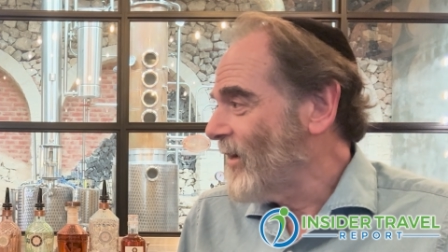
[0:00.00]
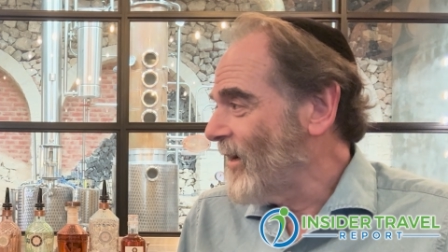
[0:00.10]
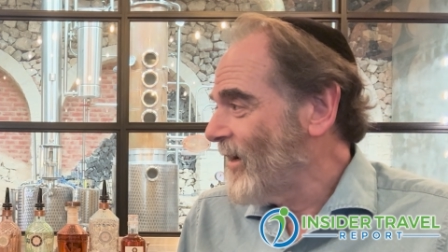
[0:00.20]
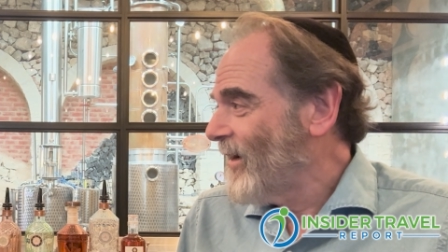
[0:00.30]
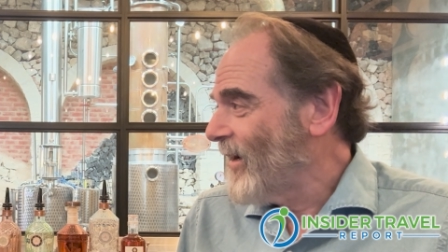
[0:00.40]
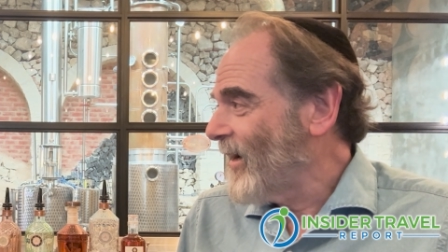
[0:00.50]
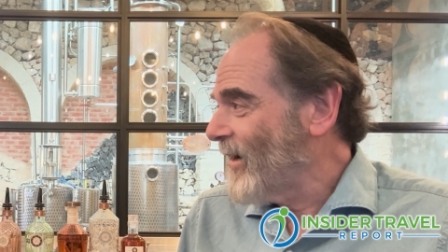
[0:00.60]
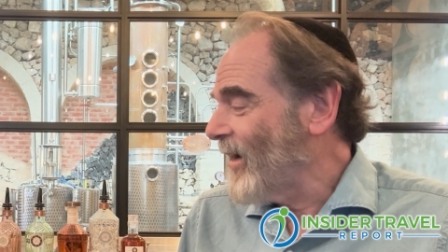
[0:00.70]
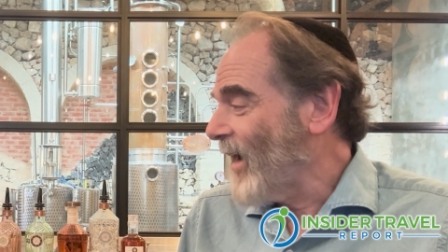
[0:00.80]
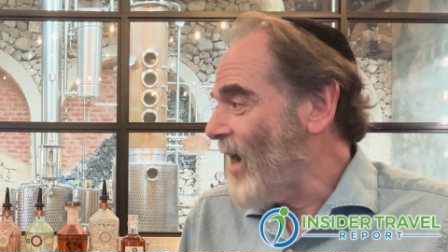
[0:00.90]
Like like
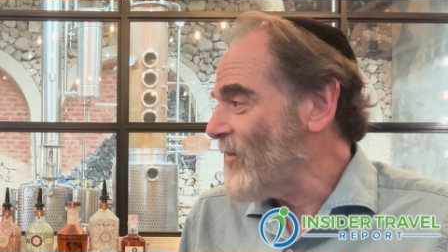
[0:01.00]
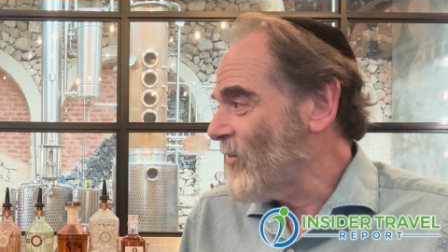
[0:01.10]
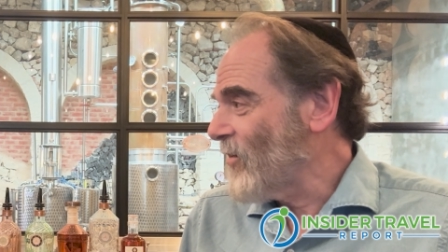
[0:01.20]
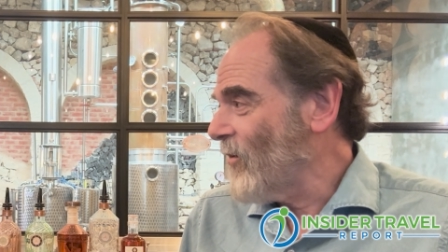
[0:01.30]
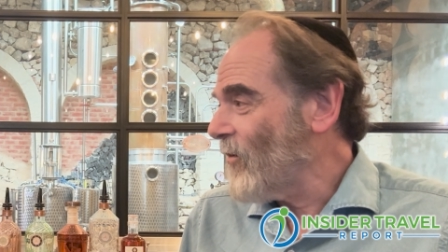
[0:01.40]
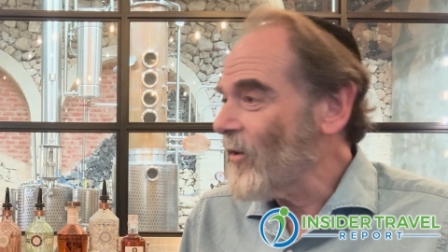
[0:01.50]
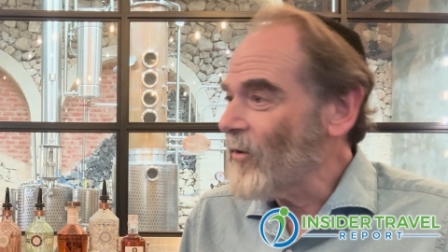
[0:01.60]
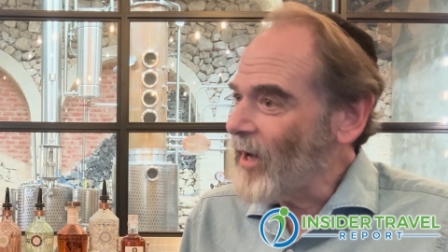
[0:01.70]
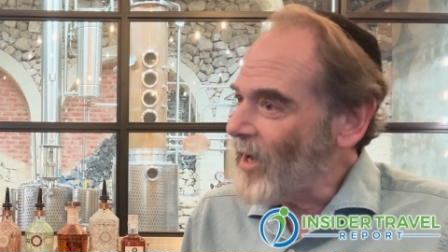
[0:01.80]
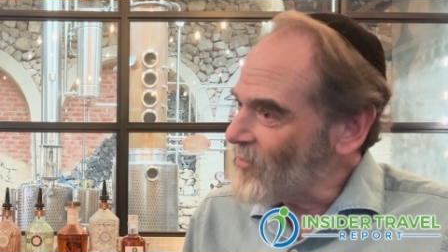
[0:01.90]
like acetone, although
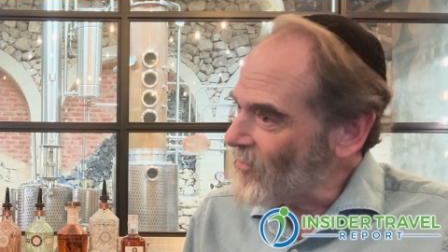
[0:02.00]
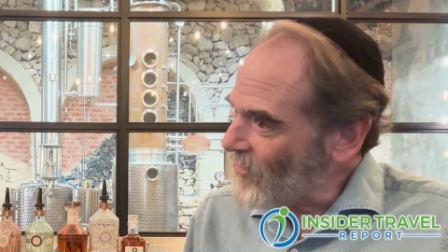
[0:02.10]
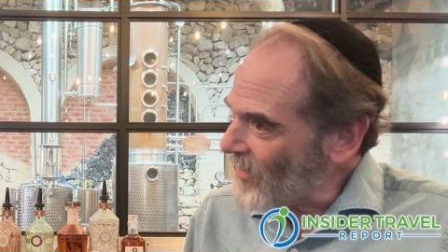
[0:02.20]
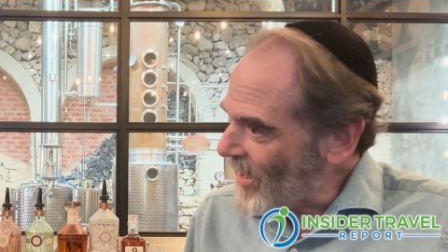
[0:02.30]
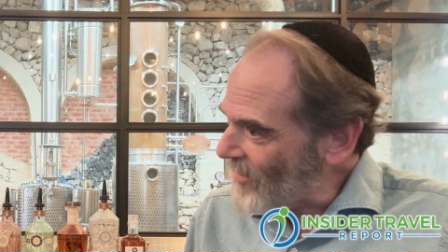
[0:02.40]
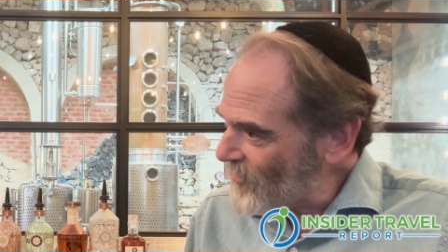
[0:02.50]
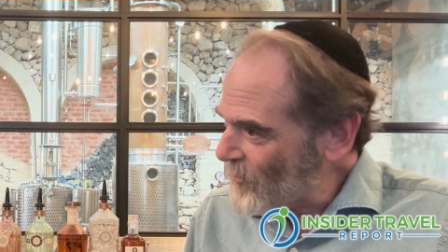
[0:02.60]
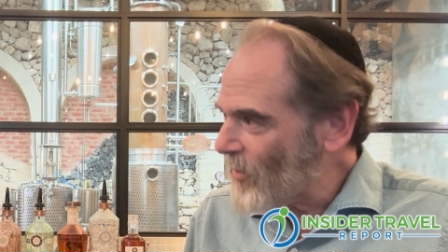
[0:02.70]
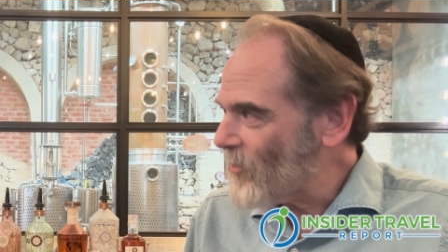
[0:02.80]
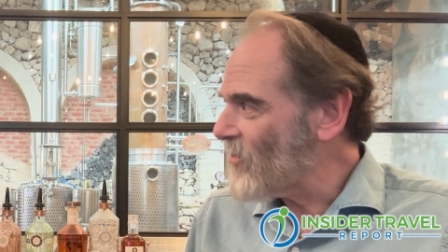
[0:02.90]
acetone has its
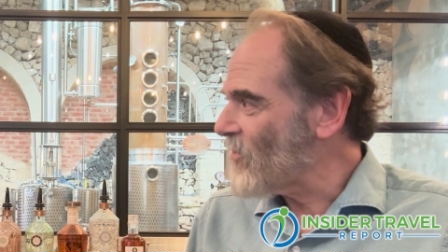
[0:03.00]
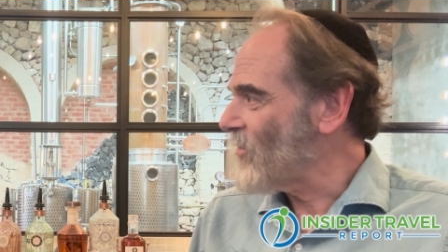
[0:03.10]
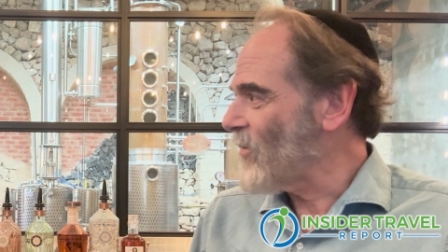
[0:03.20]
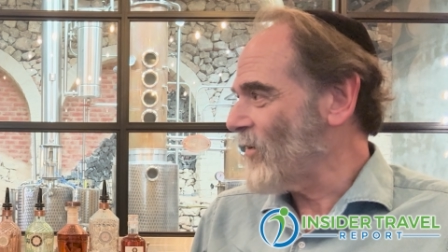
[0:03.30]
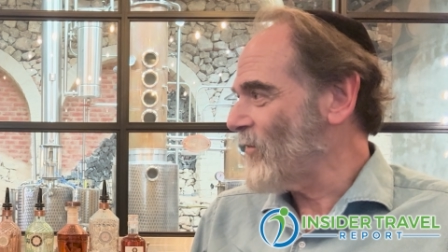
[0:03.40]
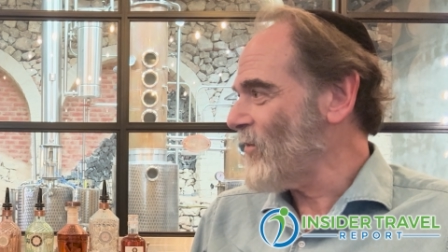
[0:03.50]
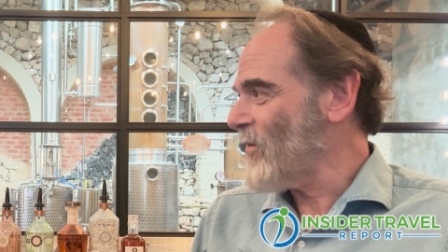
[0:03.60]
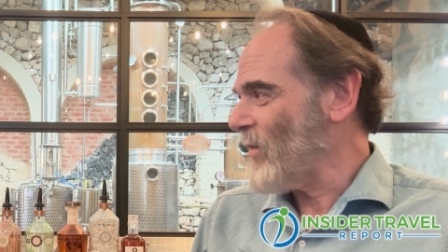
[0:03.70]
purposes in the universe.